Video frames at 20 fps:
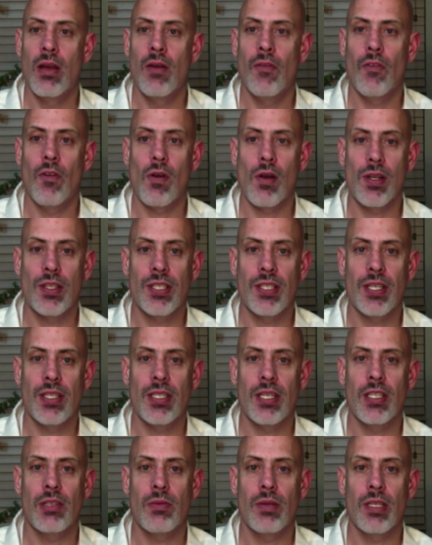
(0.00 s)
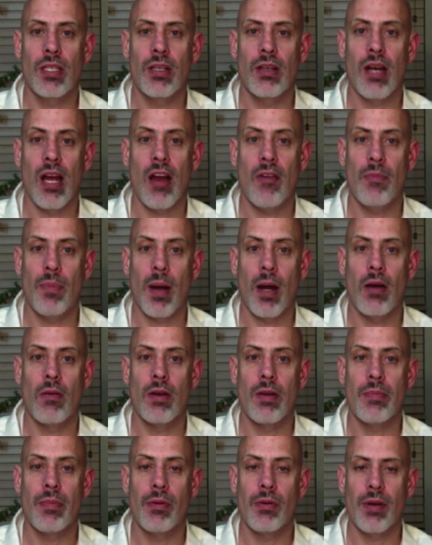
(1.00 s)
for assistance with your FBAR
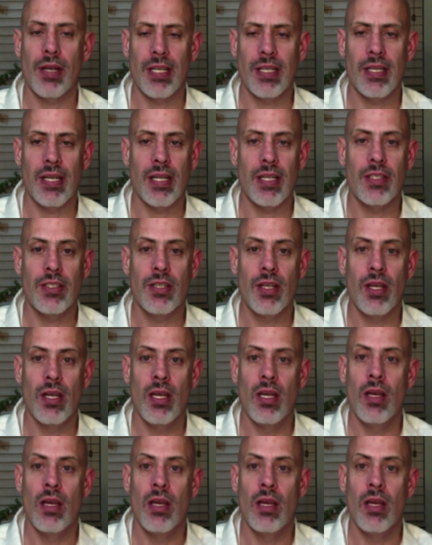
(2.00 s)
reporting needs.